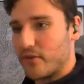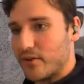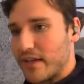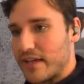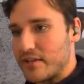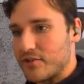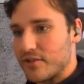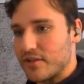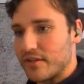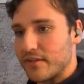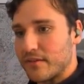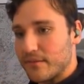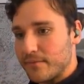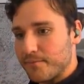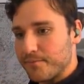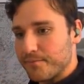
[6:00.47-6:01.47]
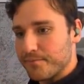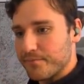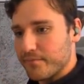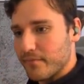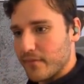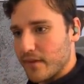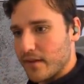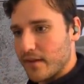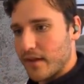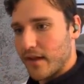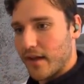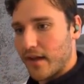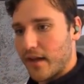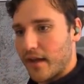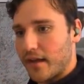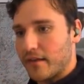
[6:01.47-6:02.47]
have locations.
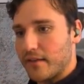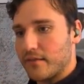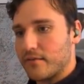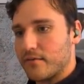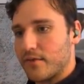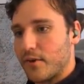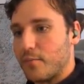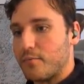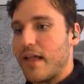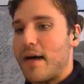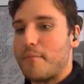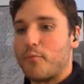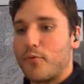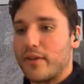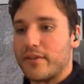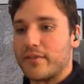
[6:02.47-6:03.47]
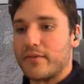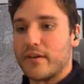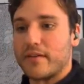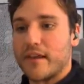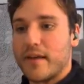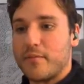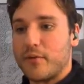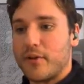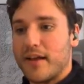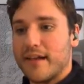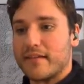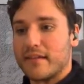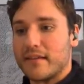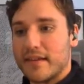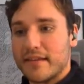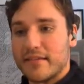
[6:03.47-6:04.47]
So plot points, for example,
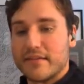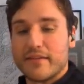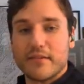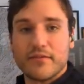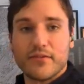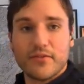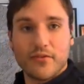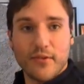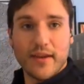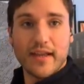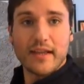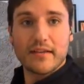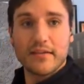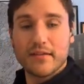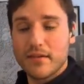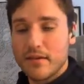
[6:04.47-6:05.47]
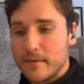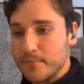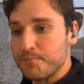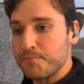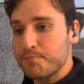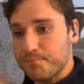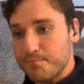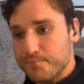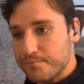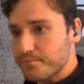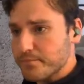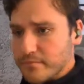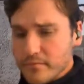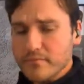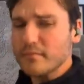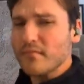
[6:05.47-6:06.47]
has a list of strings.
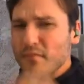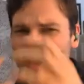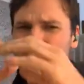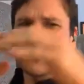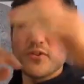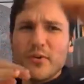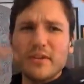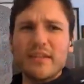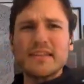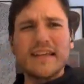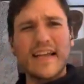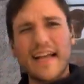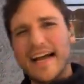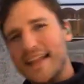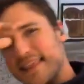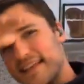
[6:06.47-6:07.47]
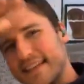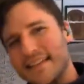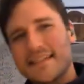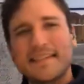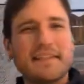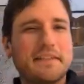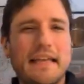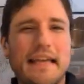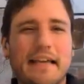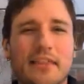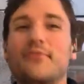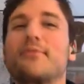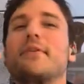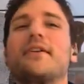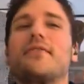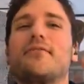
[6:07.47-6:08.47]
So it's like, I think this is like
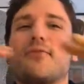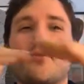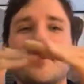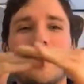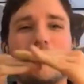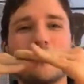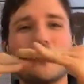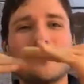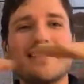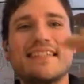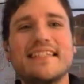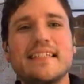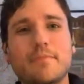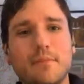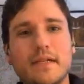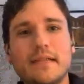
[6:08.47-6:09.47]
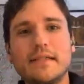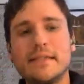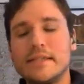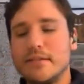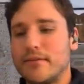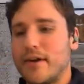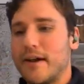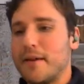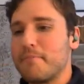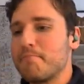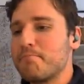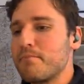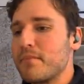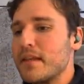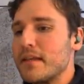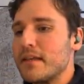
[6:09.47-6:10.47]
3 or 4 levels deep, right?